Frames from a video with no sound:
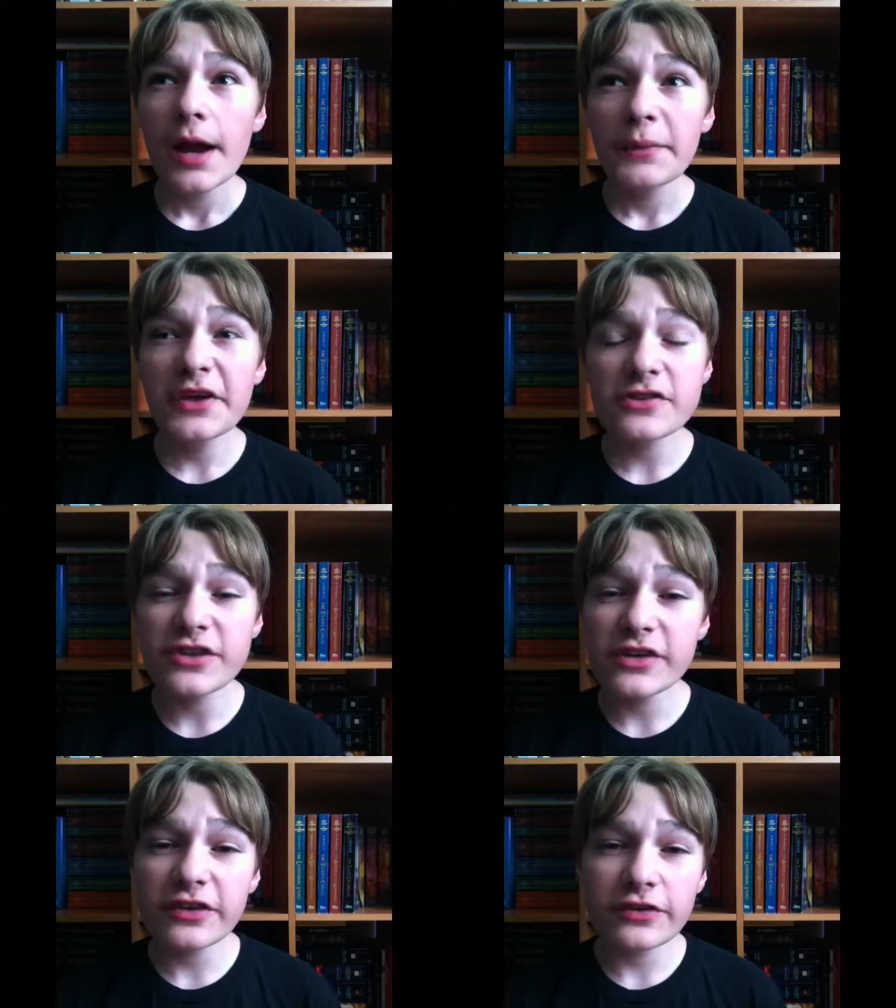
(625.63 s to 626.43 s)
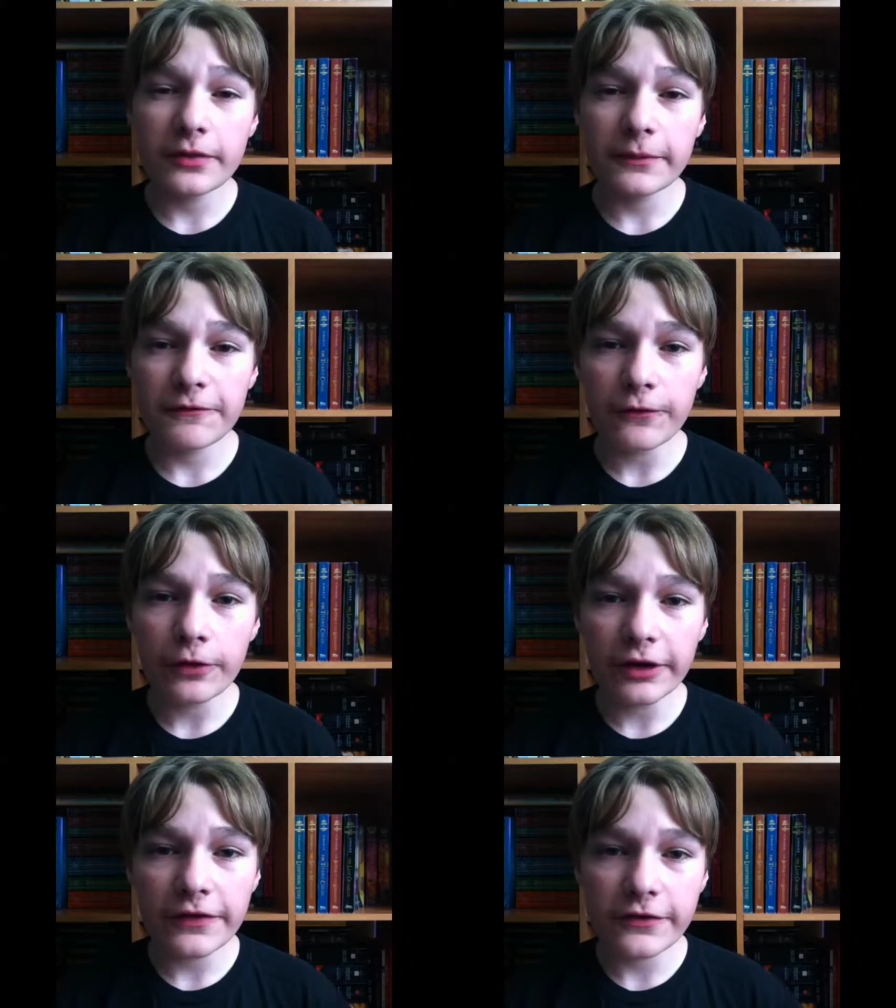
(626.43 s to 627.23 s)
because as I said
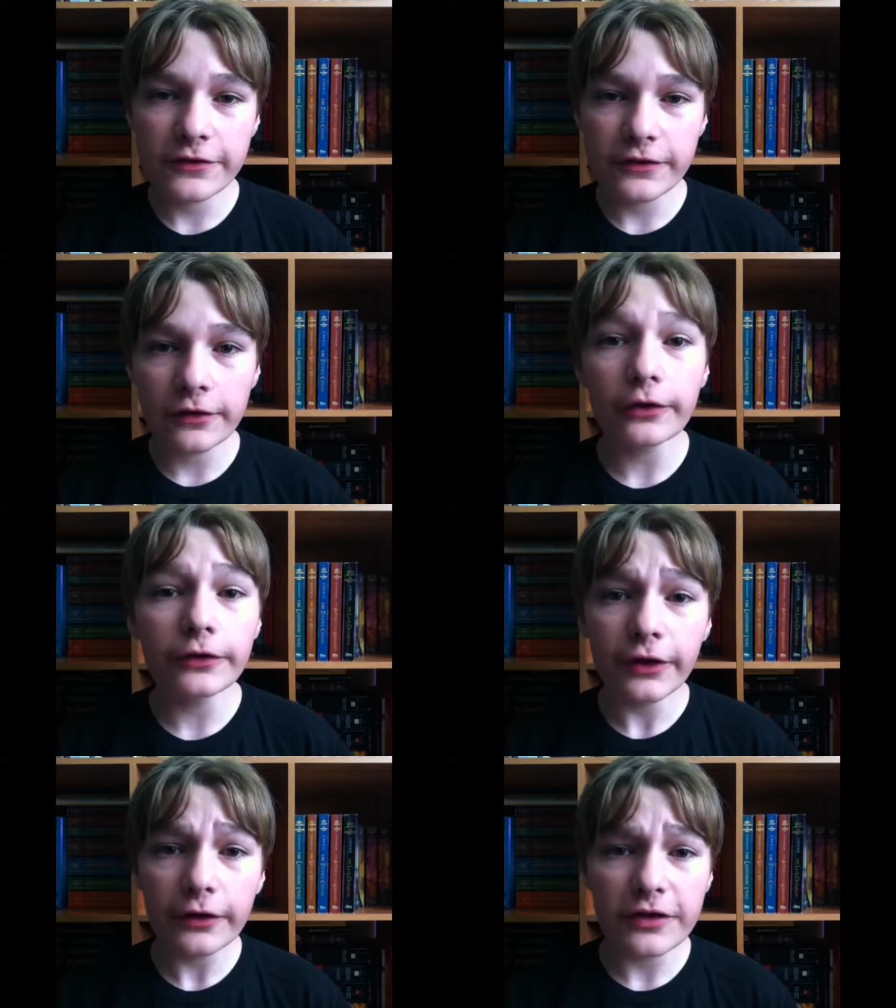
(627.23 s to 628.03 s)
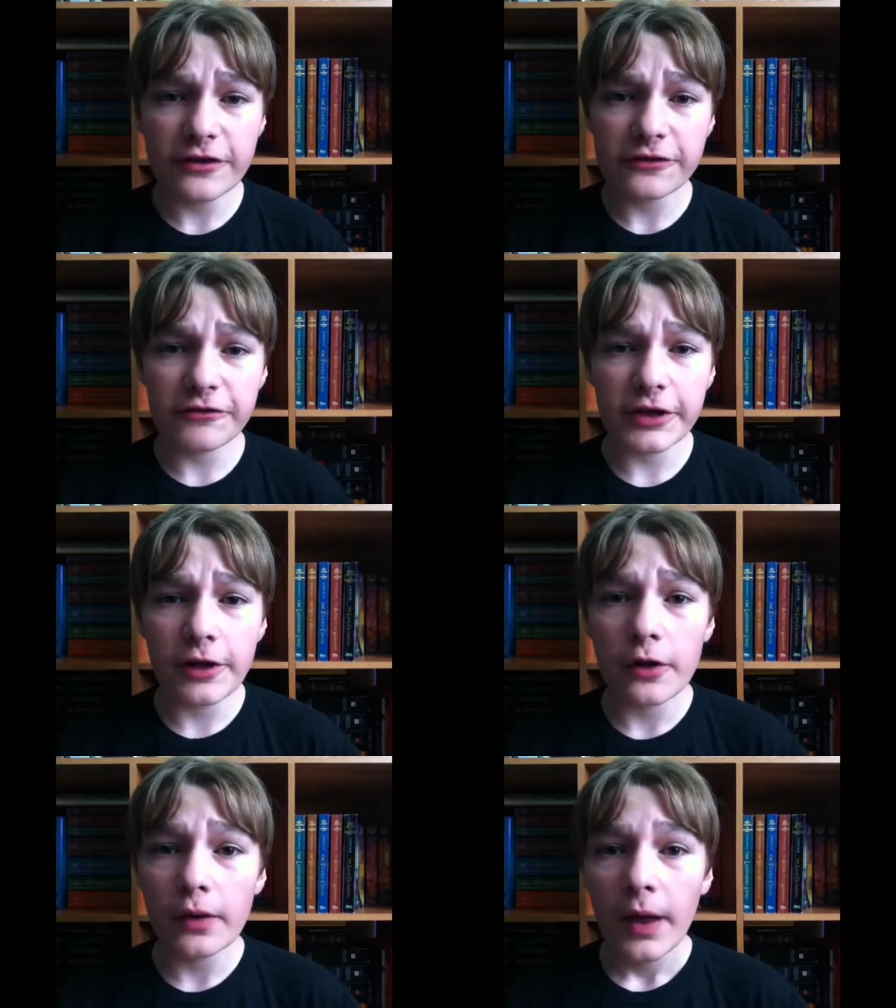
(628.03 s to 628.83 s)
before in this, earlier in this
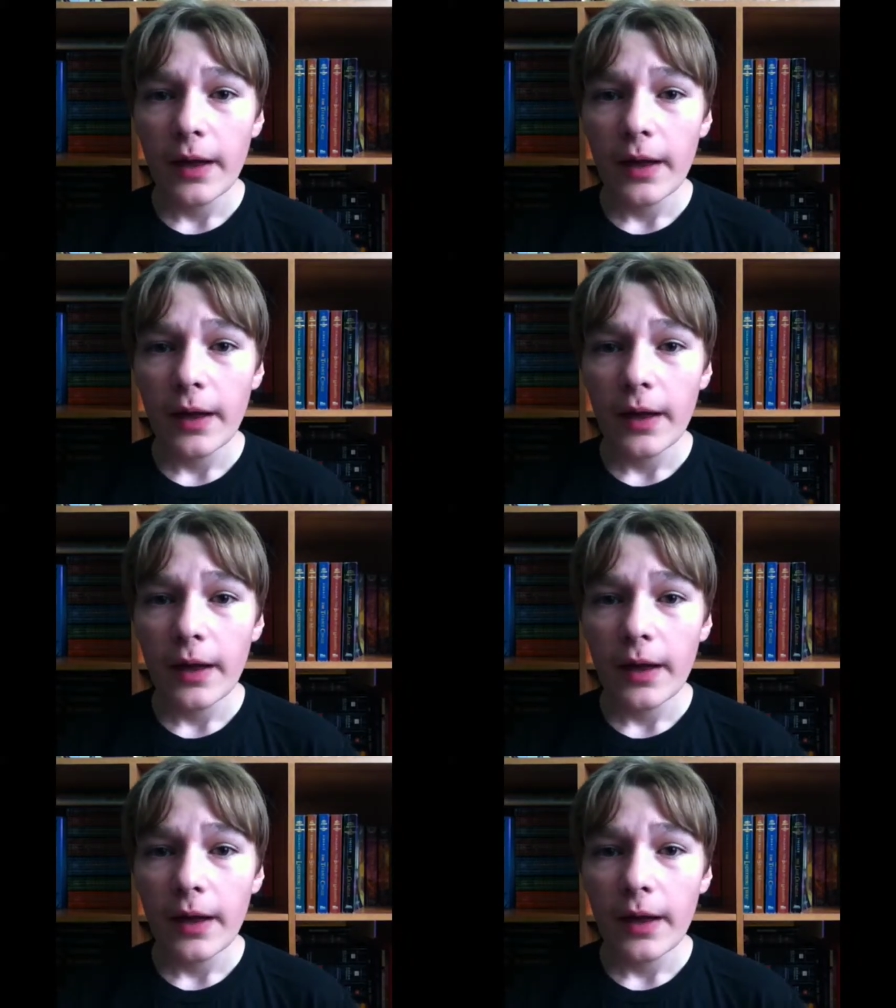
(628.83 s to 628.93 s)
video,